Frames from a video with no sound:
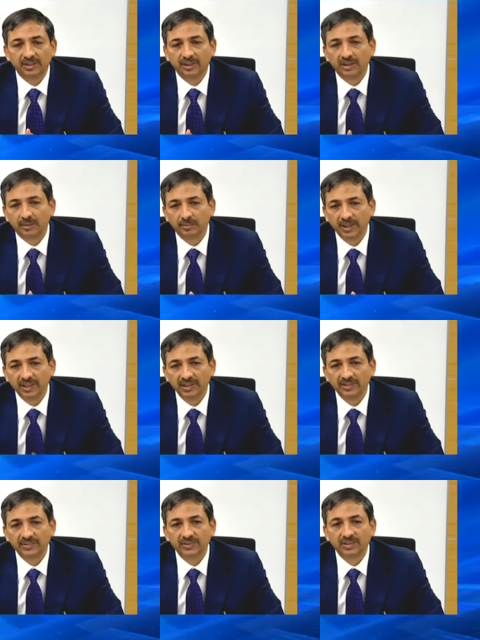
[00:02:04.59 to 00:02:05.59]

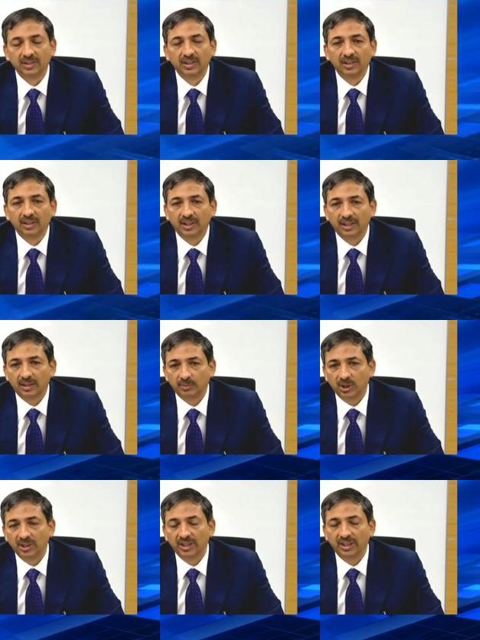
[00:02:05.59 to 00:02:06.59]
determinants, like
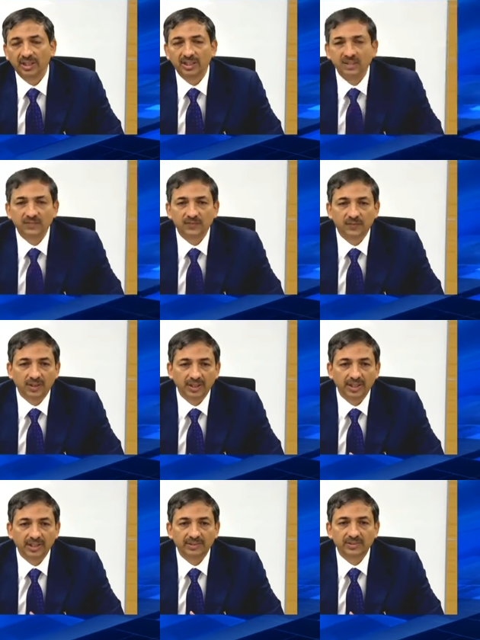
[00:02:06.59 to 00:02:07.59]
commodities,
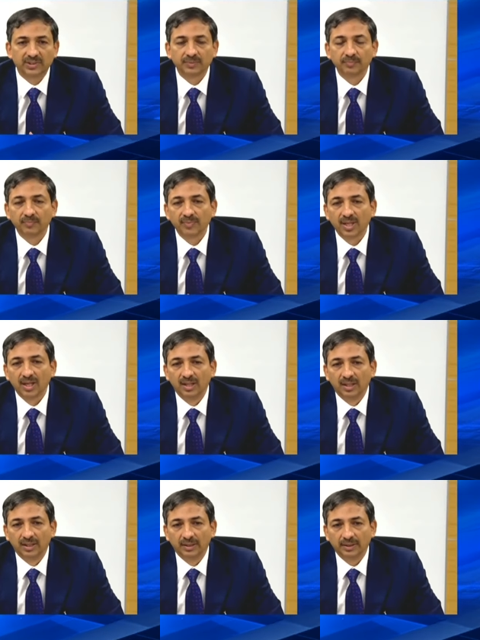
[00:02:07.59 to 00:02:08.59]
forex,
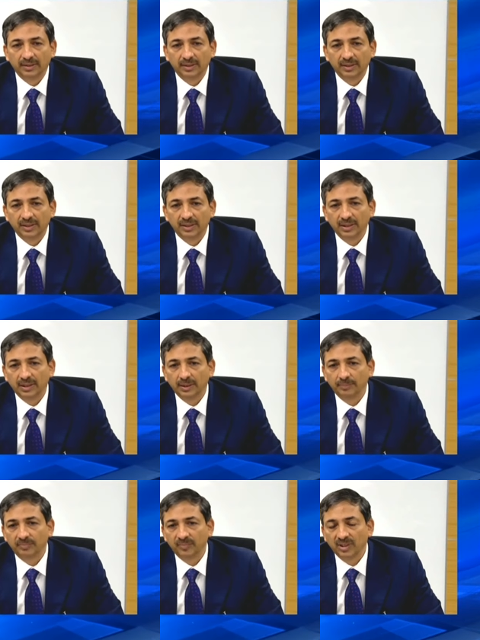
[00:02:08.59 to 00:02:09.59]

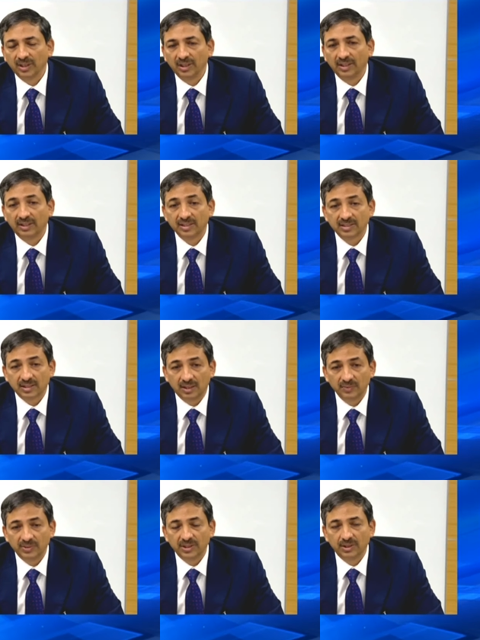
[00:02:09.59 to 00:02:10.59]
uh, like
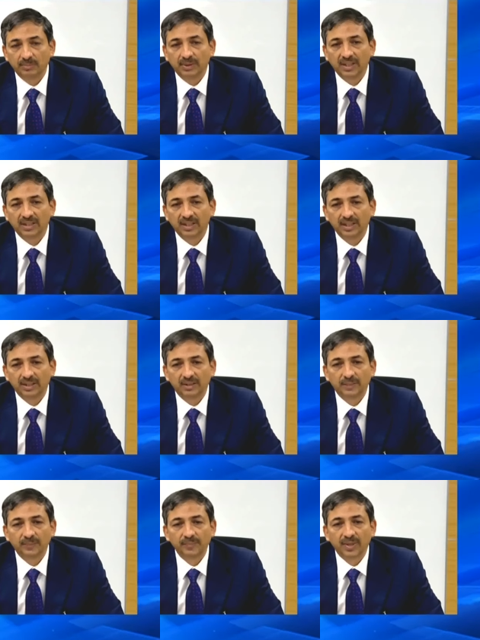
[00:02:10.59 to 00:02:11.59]
discounts in the market.
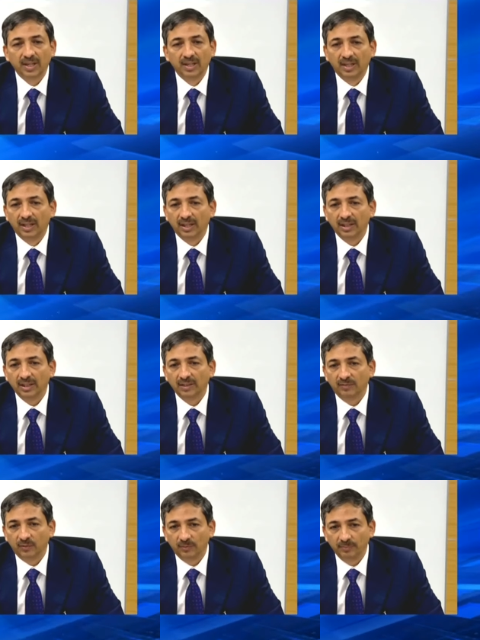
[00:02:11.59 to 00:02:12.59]

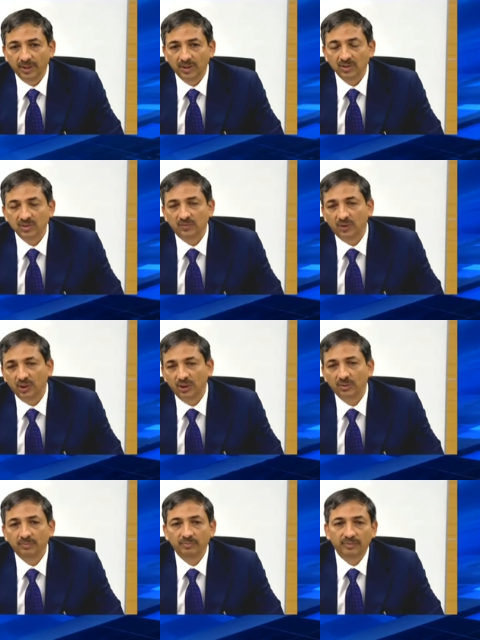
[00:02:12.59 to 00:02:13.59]
Uh, because of
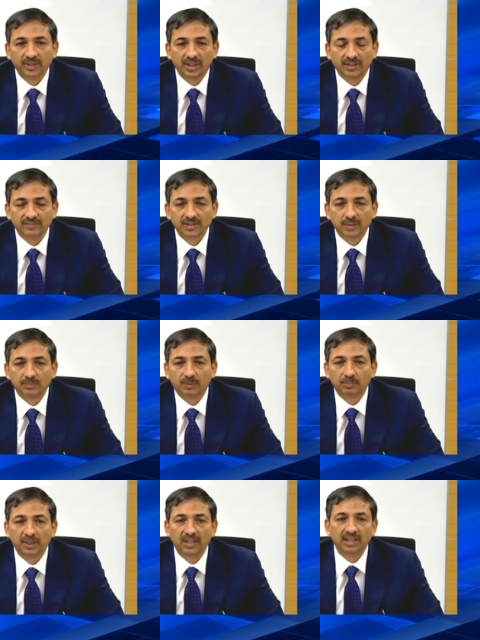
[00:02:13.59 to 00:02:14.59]
volume, we have some
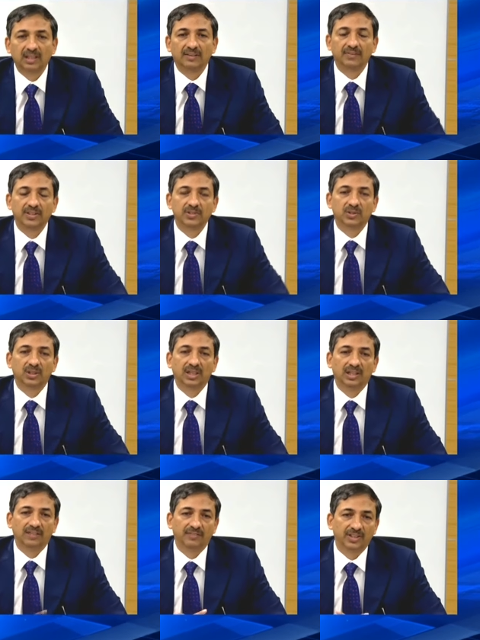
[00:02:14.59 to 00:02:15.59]
operating leverage or
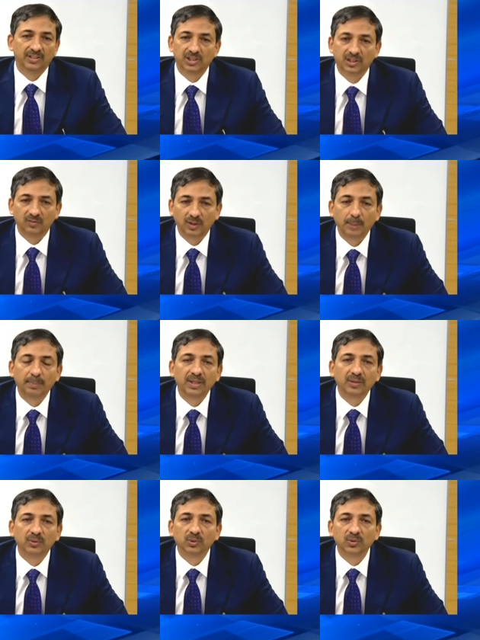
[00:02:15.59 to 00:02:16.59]
deleverage. It will
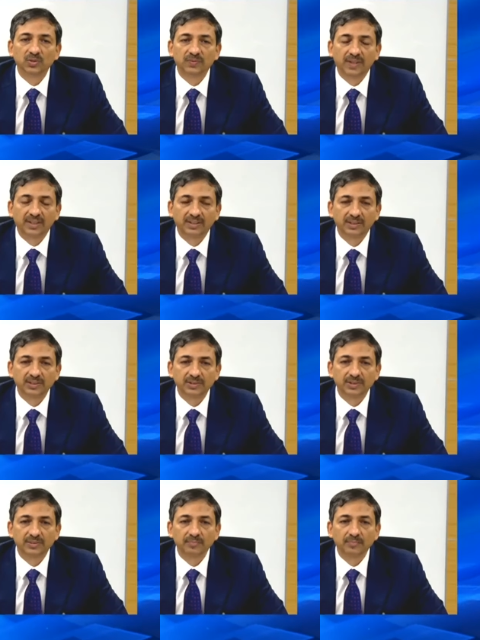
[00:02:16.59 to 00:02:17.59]
depend on those factors